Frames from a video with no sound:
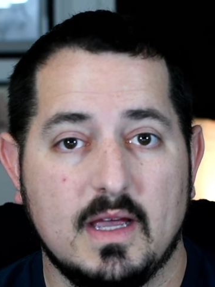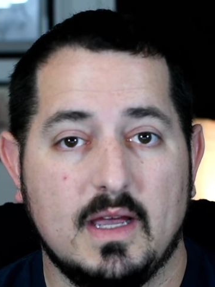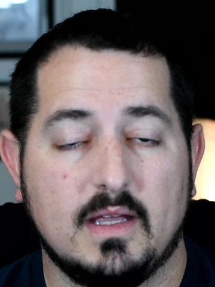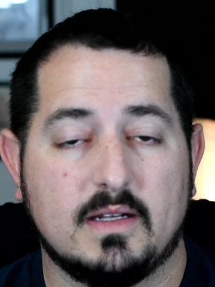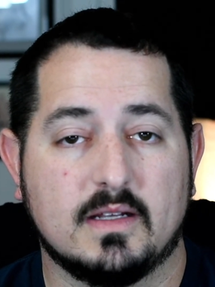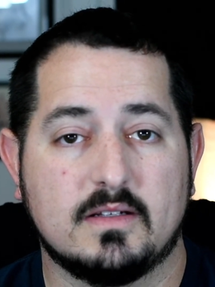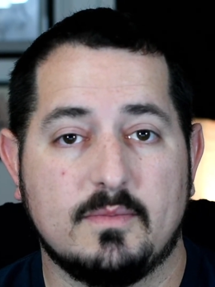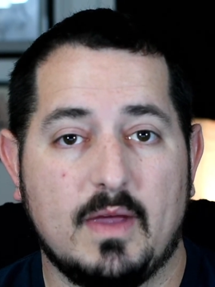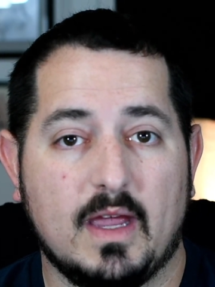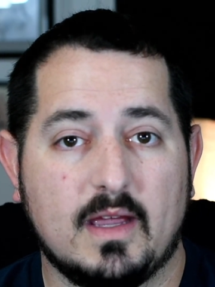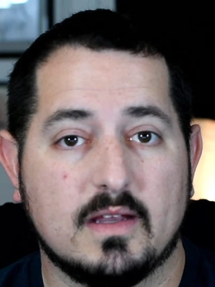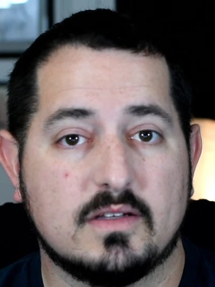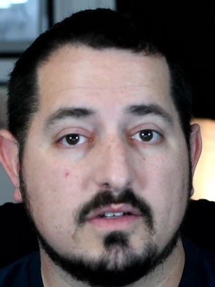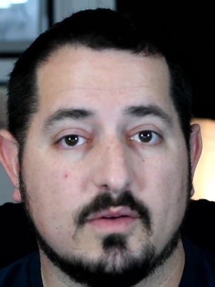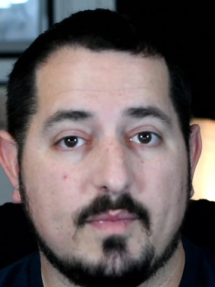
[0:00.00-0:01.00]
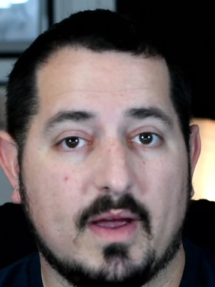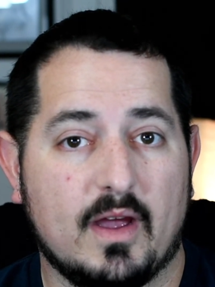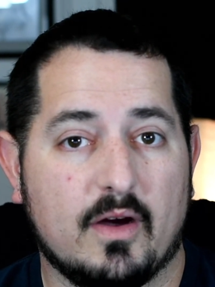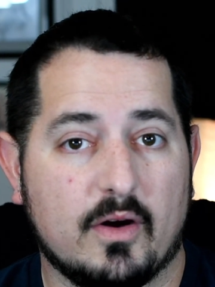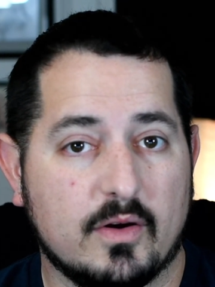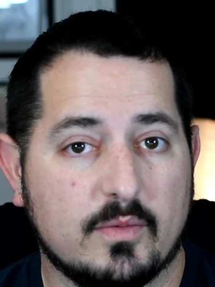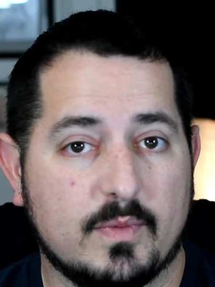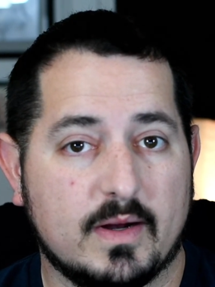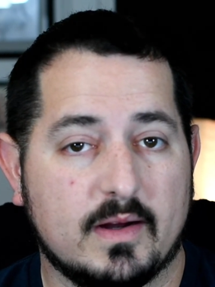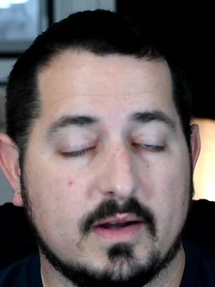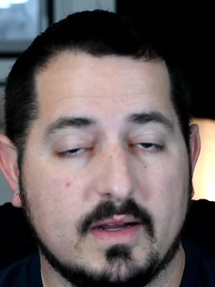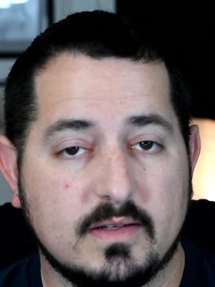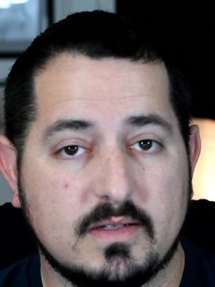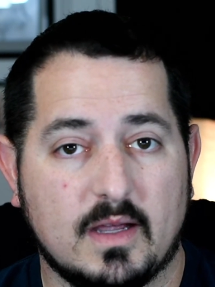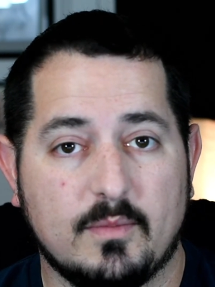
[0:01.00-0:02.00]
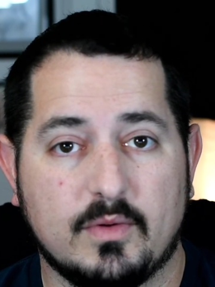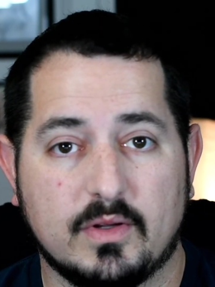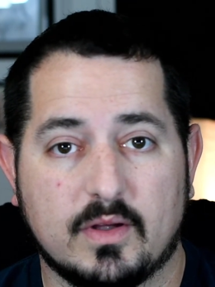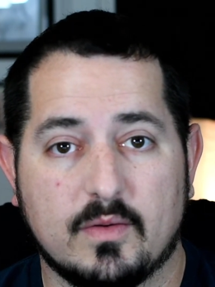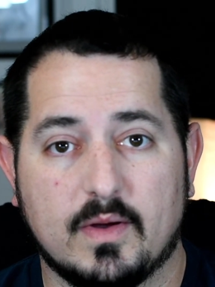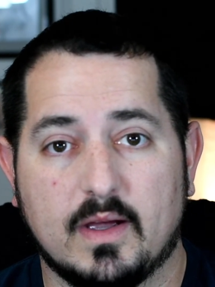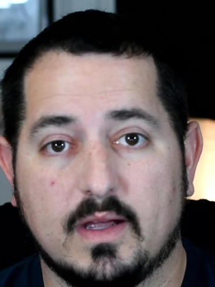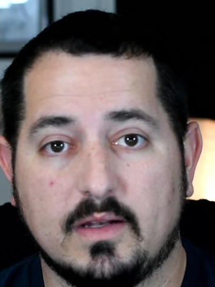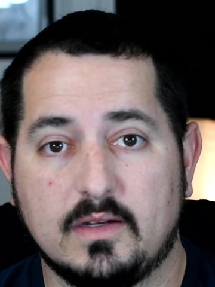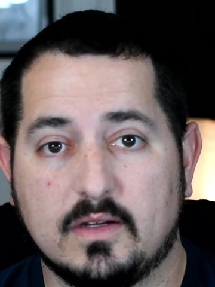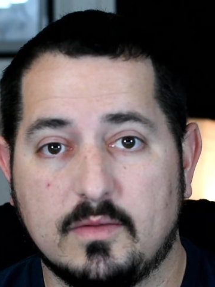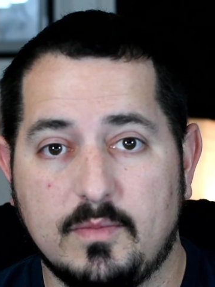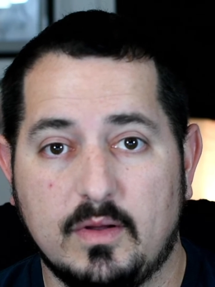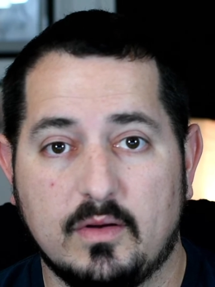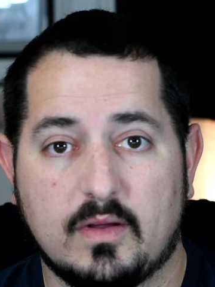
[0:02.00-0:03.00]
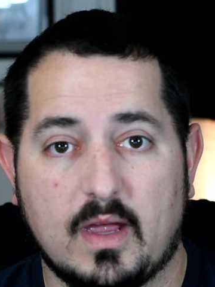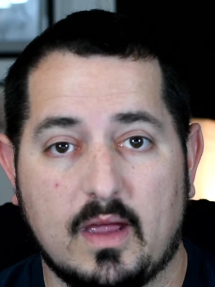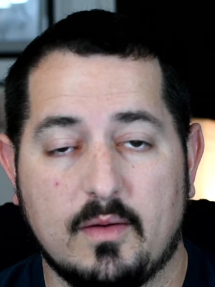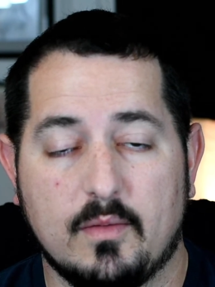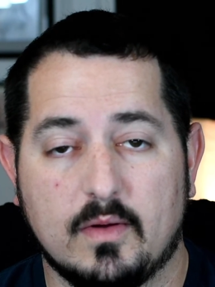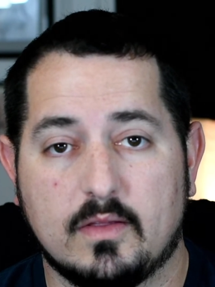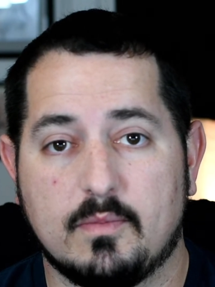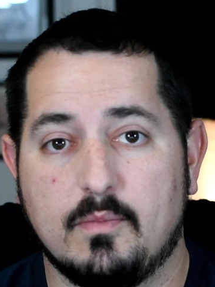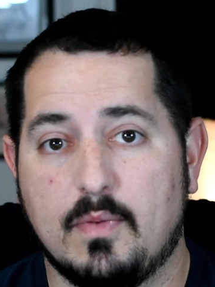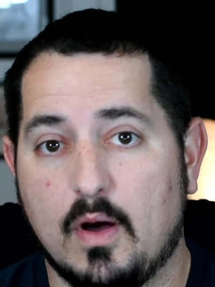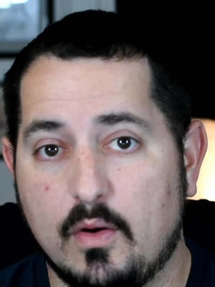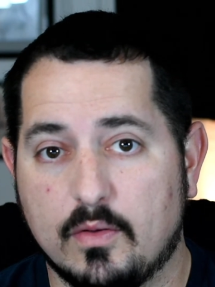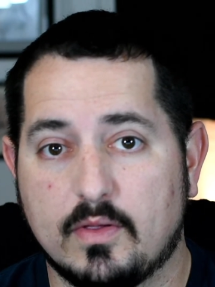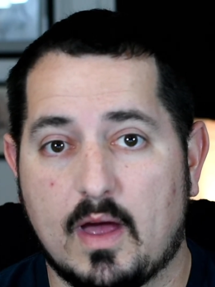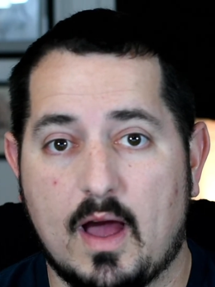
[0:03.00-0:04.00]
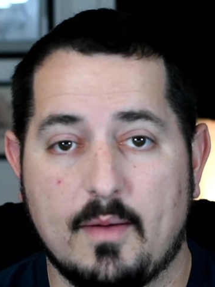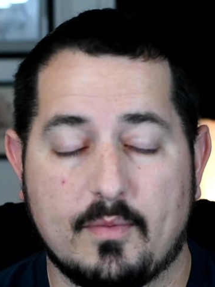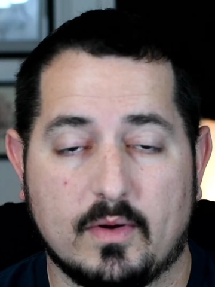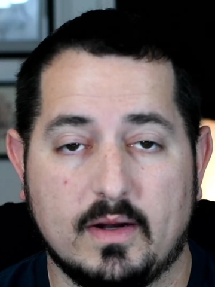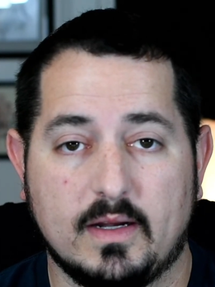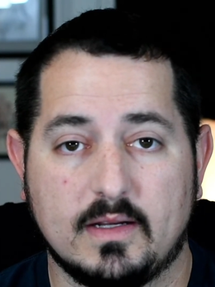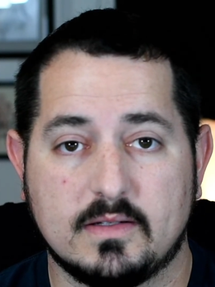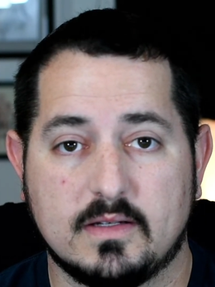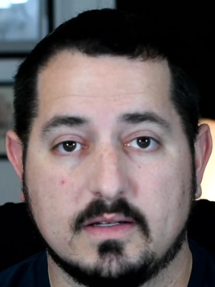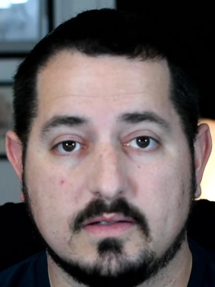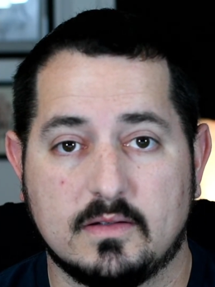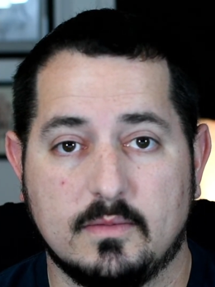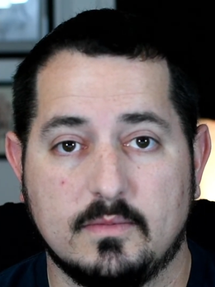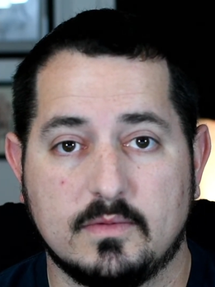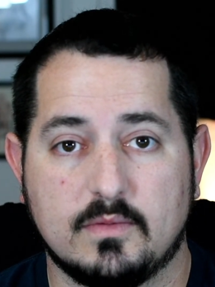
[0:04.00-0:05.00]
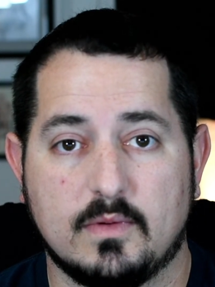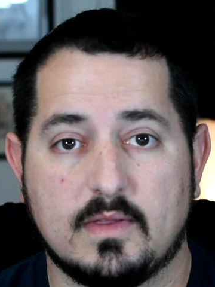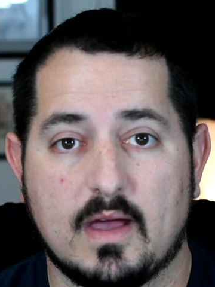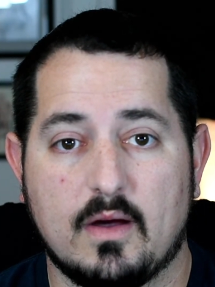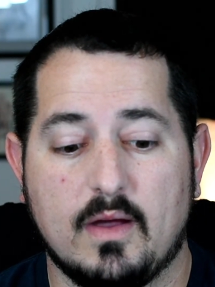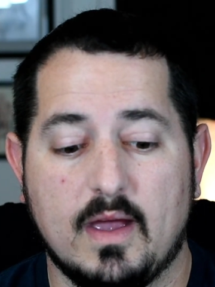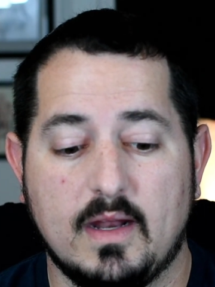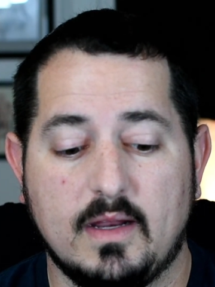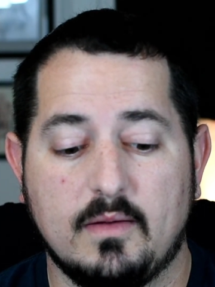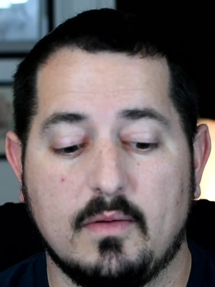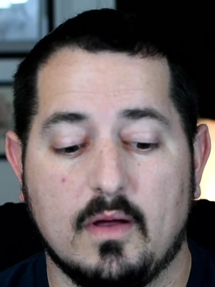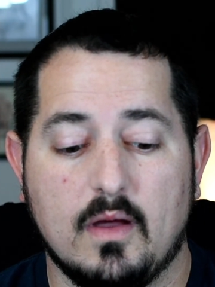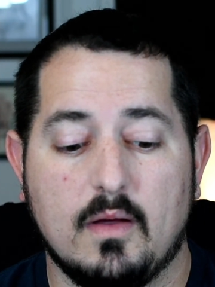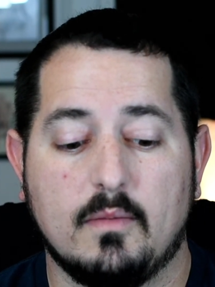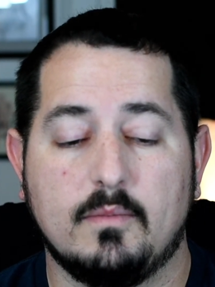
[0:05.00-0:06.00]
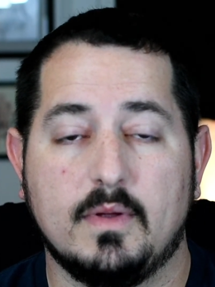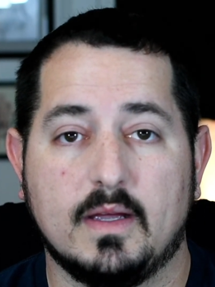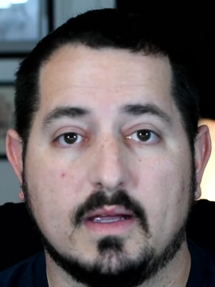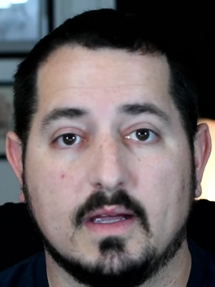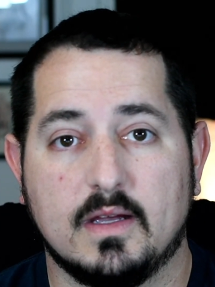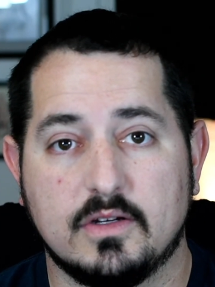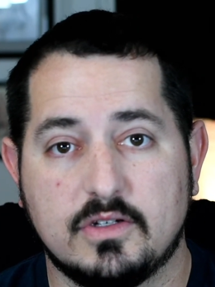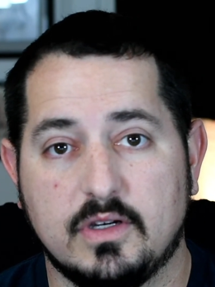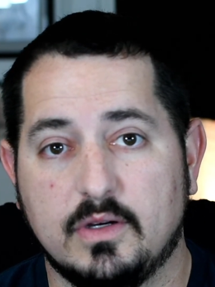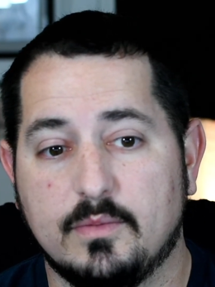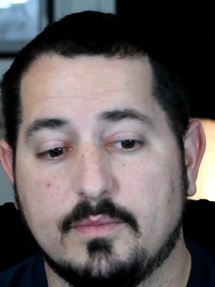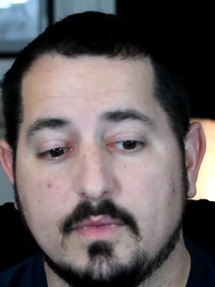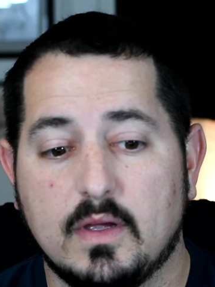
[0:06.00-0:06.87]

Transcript: It doesn't make it so my hardware is able to go ahead and communicate with both operating systems without any big issue.